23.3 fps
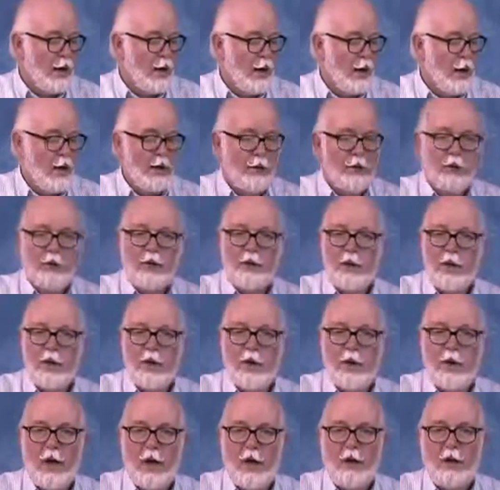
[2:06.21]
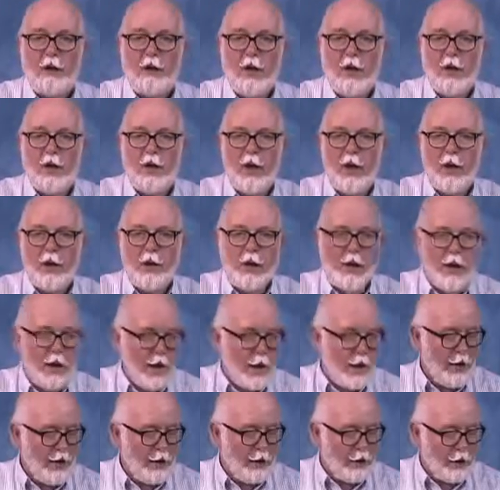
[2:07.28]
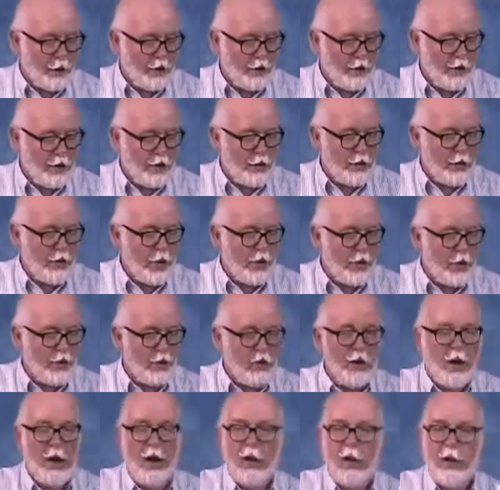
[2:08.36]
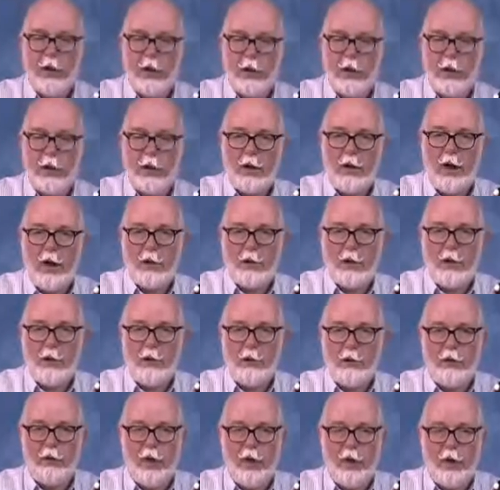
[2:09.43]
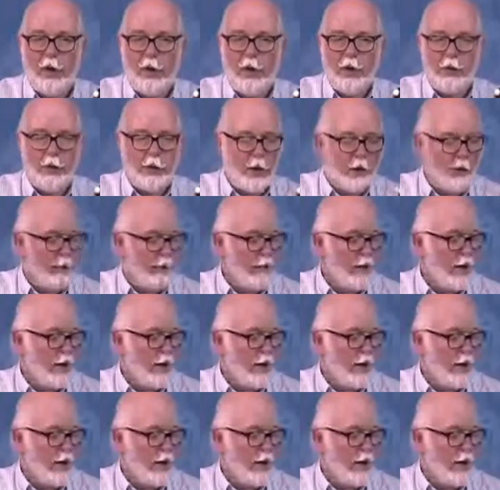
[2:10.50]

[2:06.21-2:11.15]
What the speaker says: Now, just like shooting ambient light, you want to set your ISO. We're going to keep it at 400.